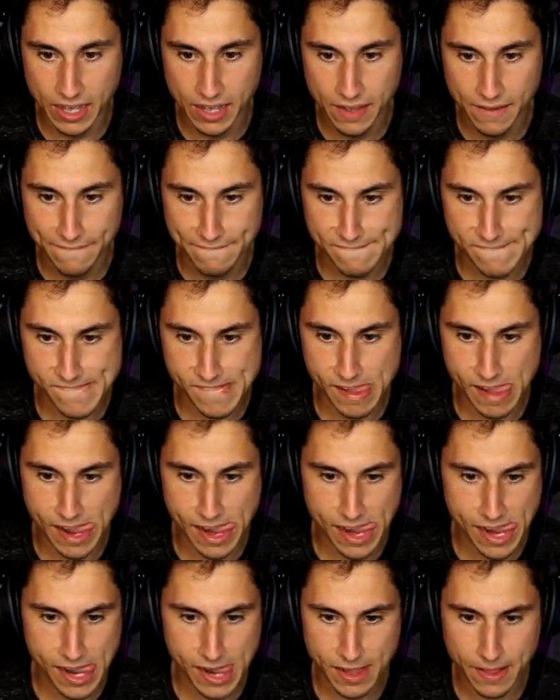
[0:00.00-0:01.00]
Come
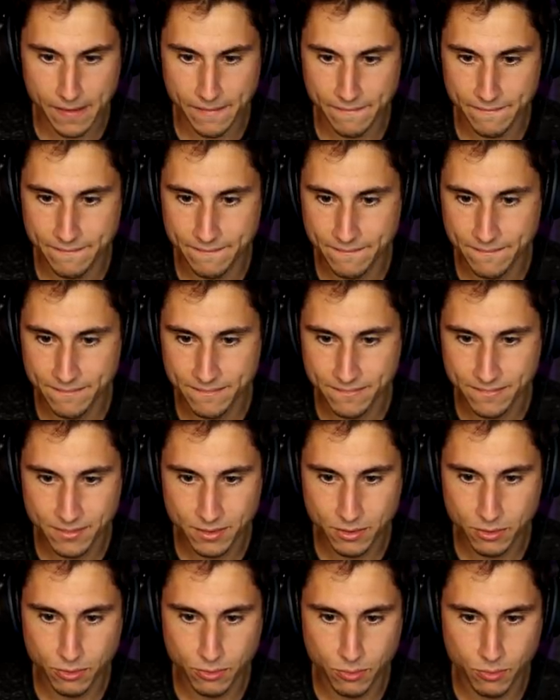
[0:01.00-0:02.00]
on. Whoa!
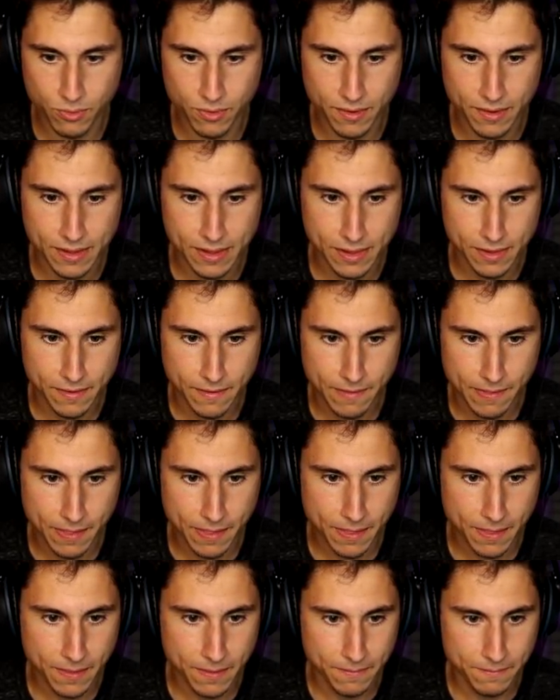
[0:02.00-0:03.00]
Oh, watch out, the side's
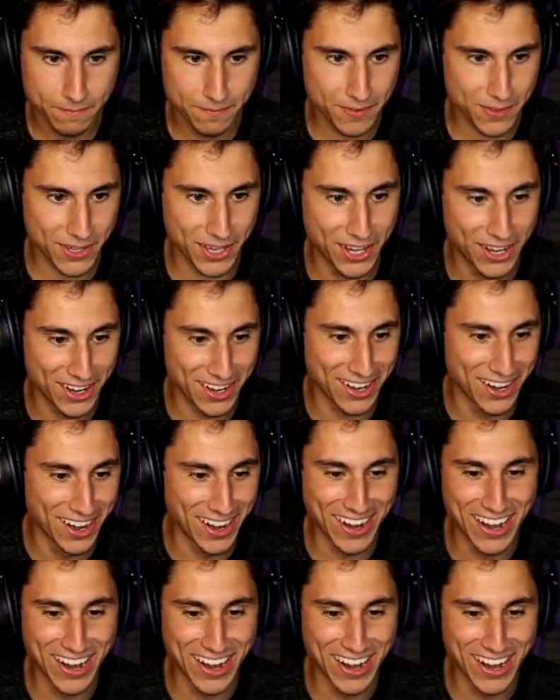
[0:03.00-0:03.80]
opening. Whoa!